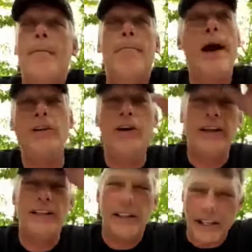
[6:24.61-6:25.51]
My
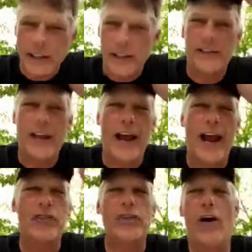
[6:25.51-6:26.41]
turkey season is
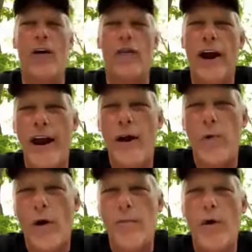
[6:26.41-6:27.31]
actually over. I had
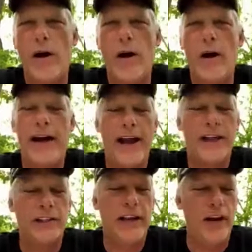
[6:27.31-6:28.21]
one more hunt I
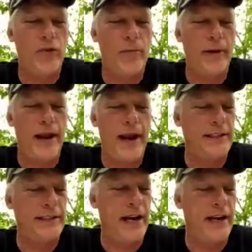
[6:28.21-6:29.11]
had scheduled, but I
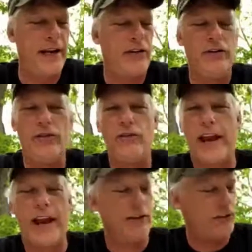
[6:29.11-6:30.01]
decided to
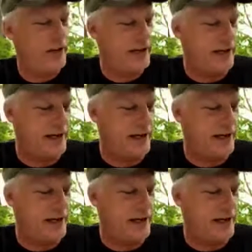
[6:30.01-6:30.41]
cancel it.